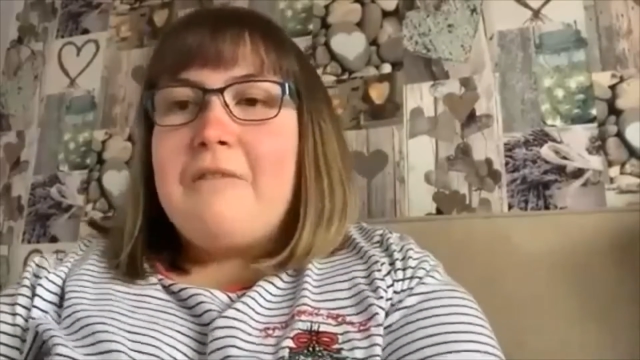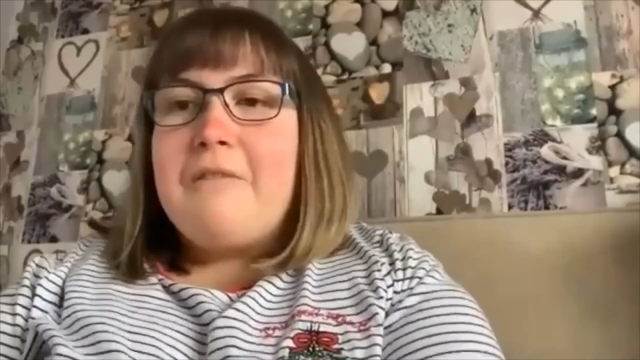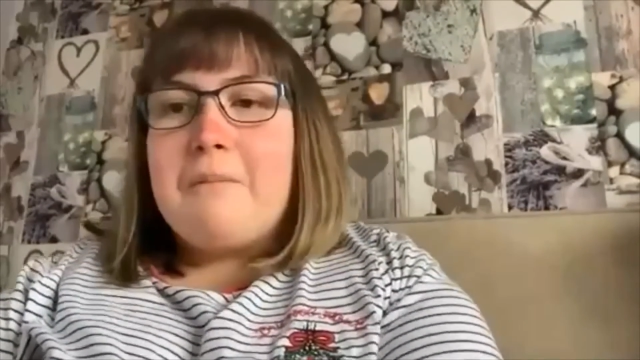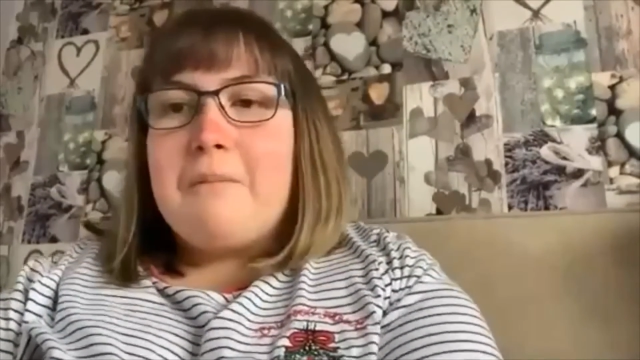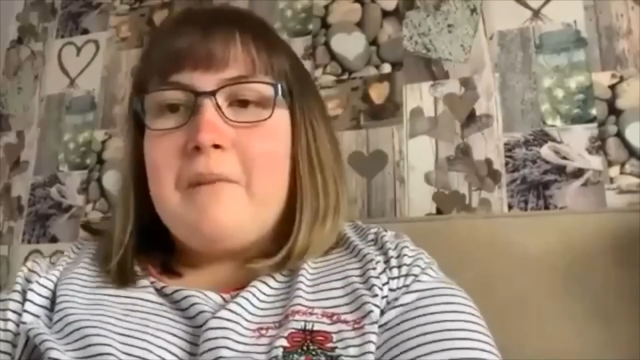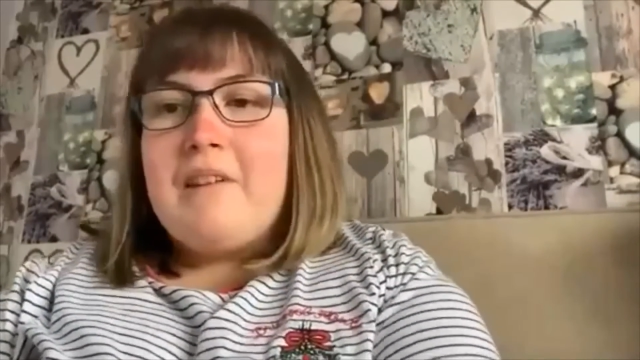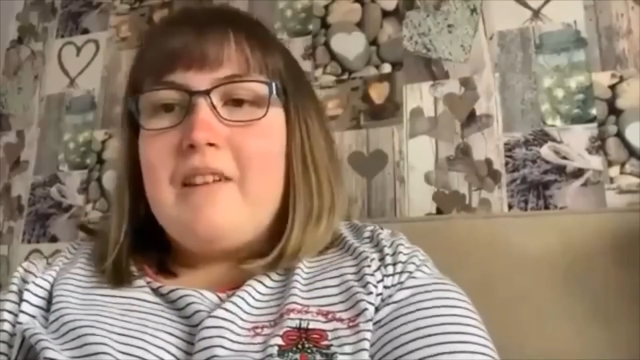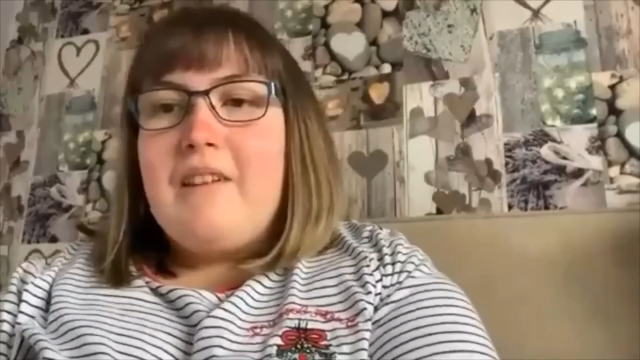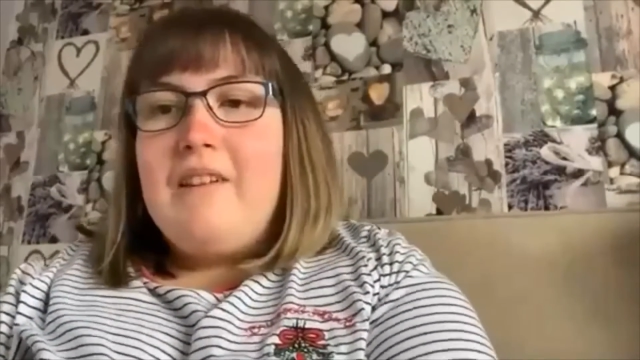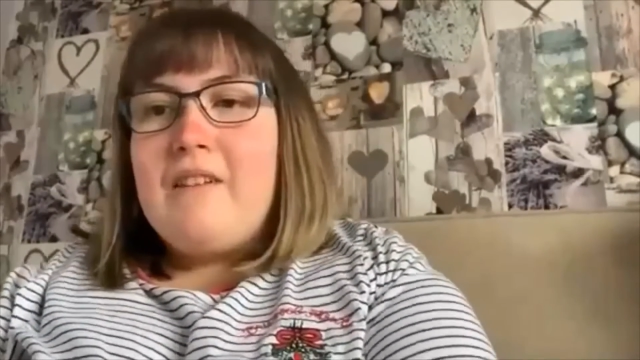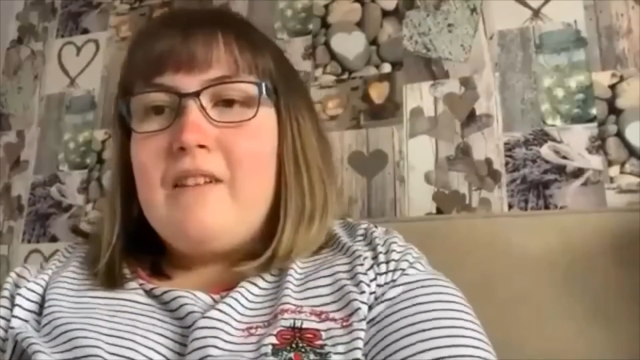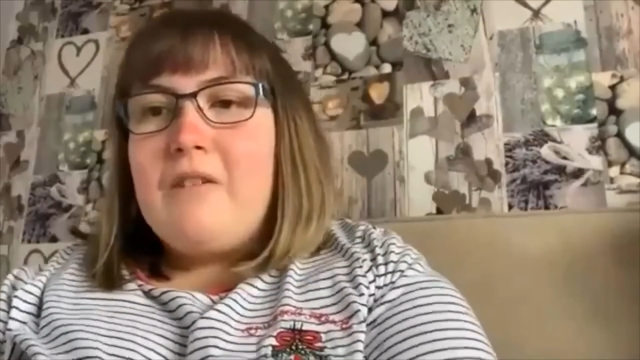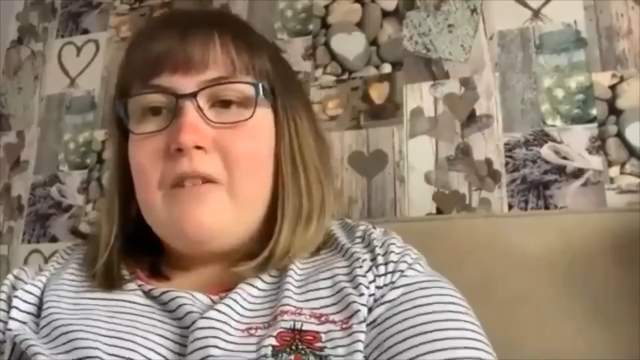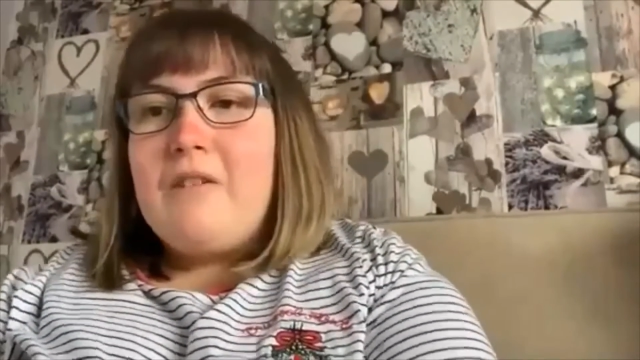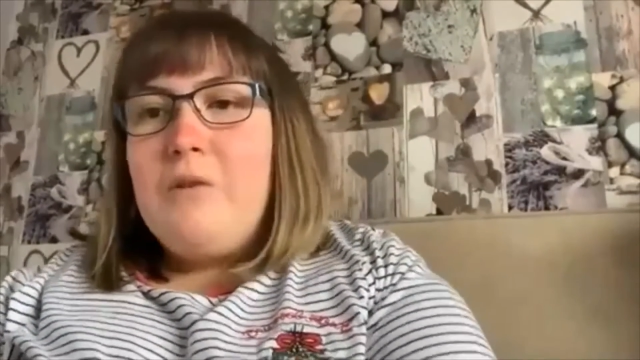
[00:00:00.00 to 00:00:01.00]
busy as
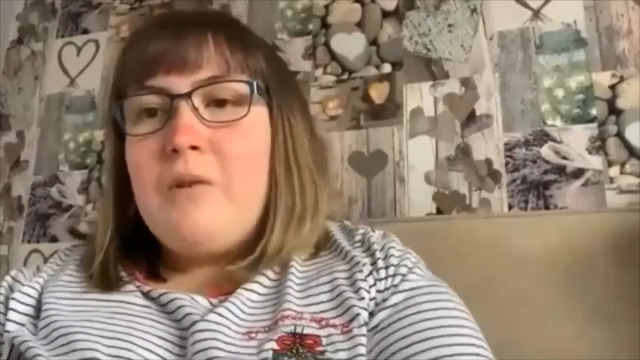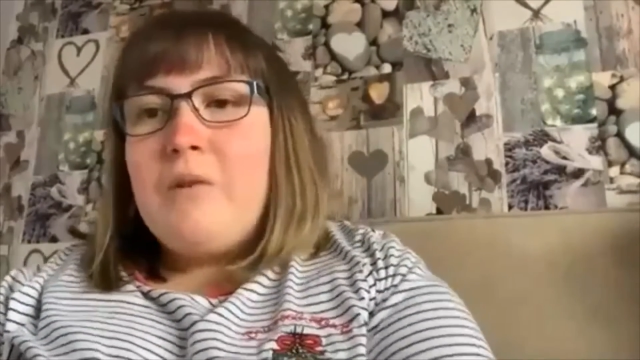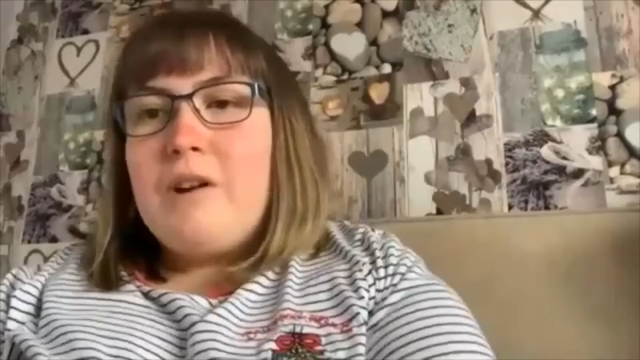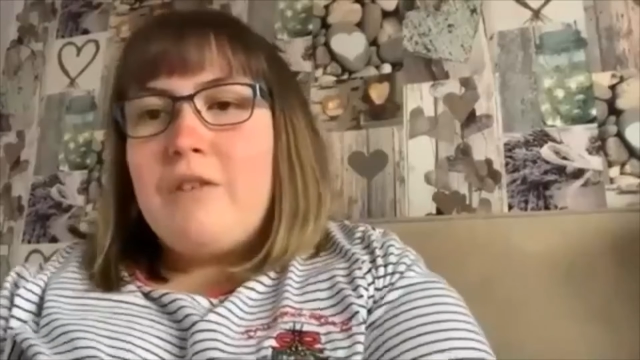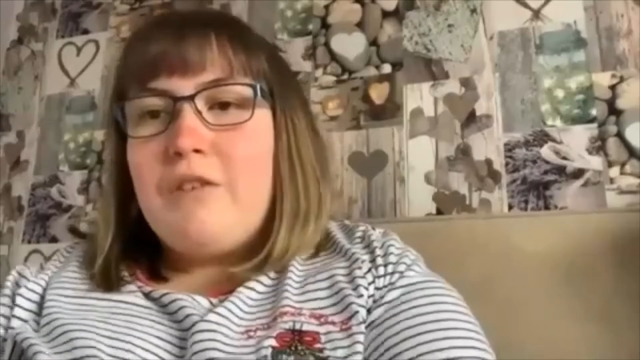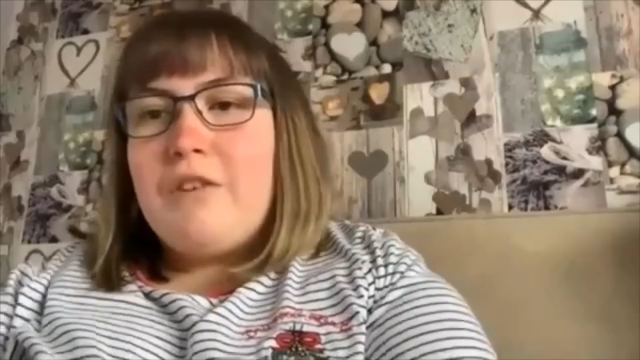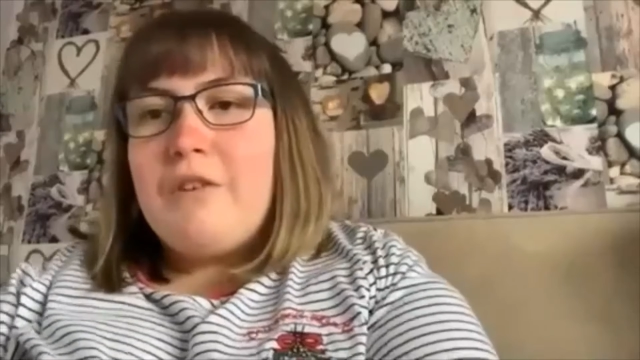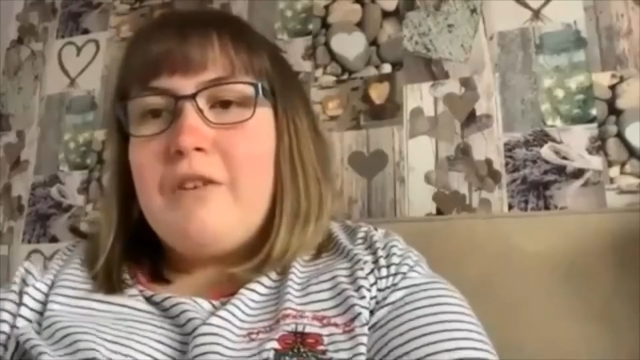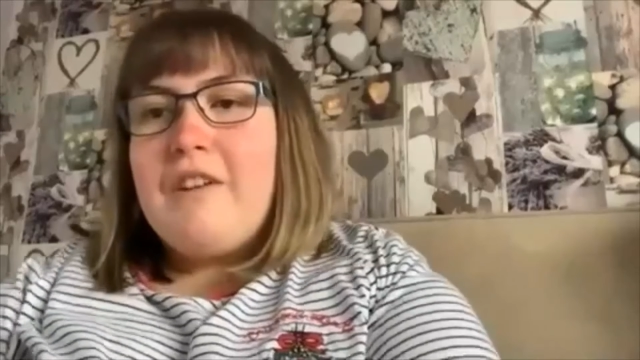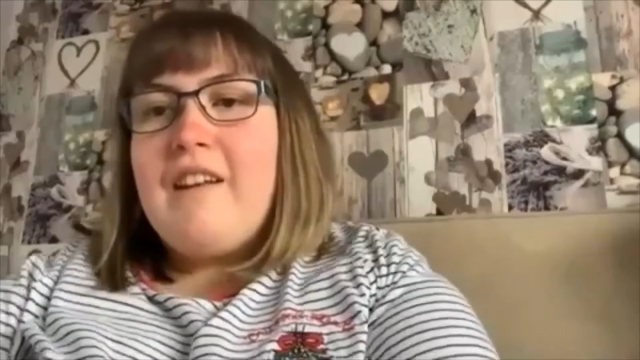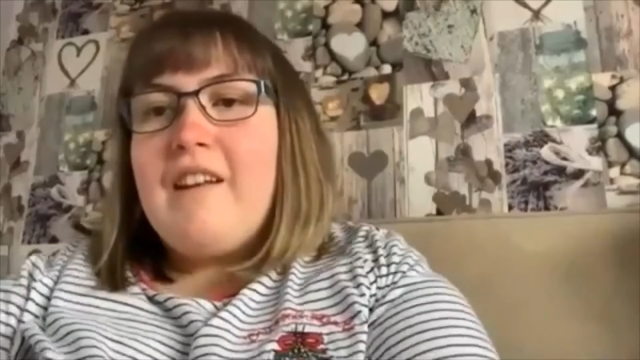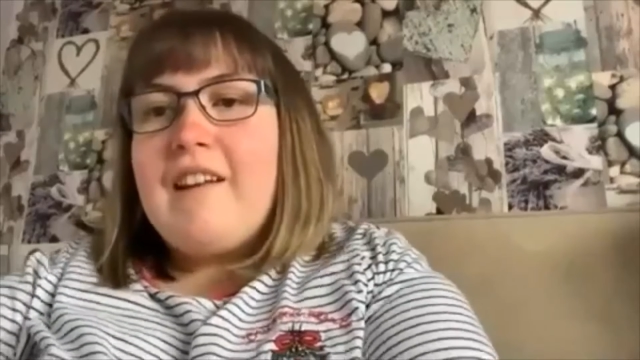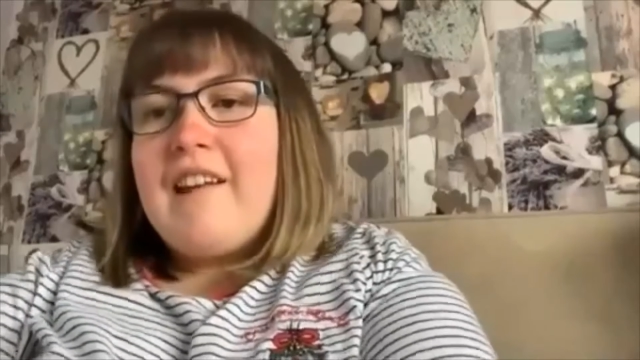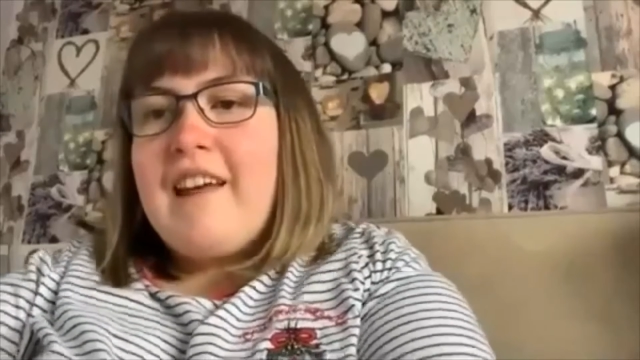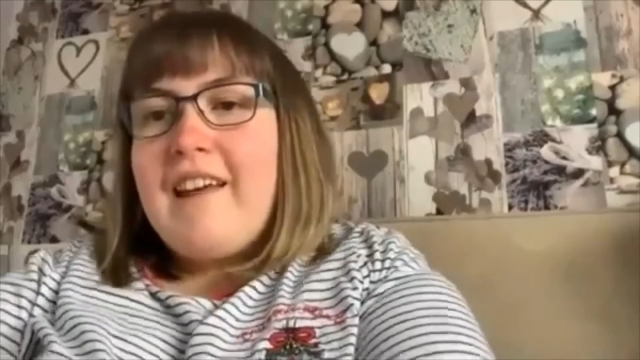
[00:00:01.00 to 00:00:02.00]
well during the
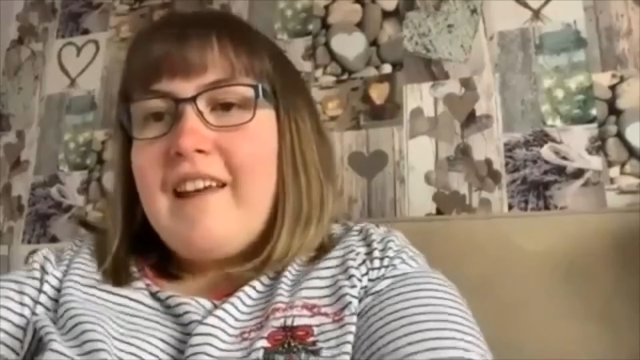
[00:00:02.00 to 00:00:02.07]
day.